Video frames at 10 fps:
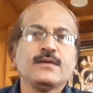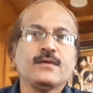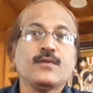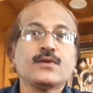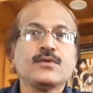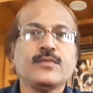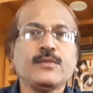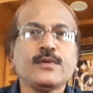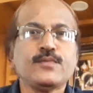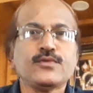What do you
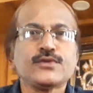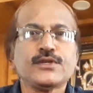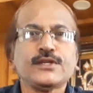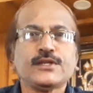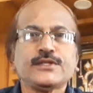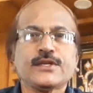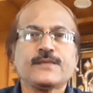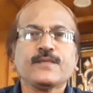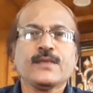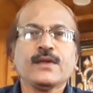mean by post-dated check?
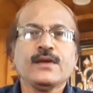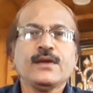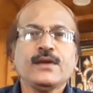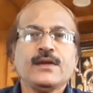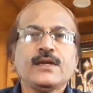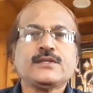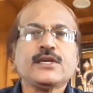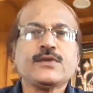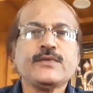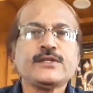A
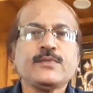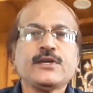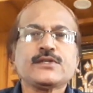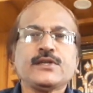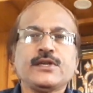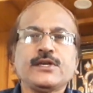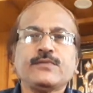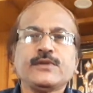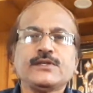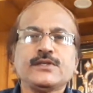check which bears the date
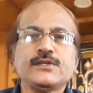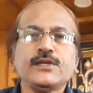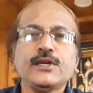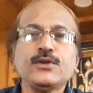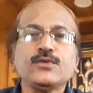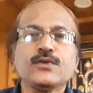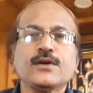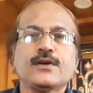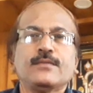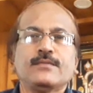which is yet to
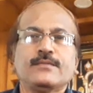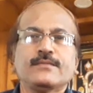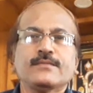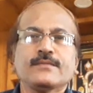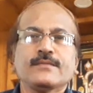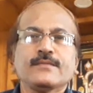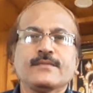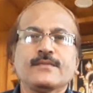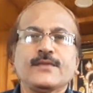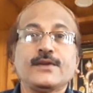come
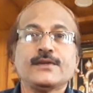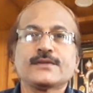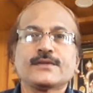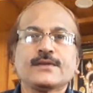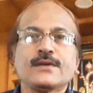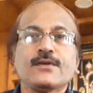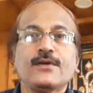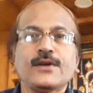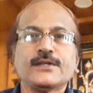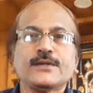is
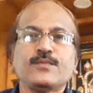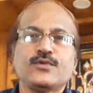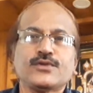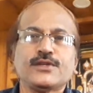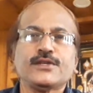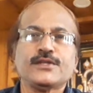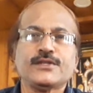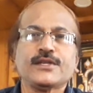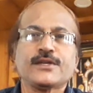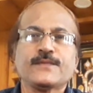called as a post-dated
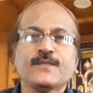check.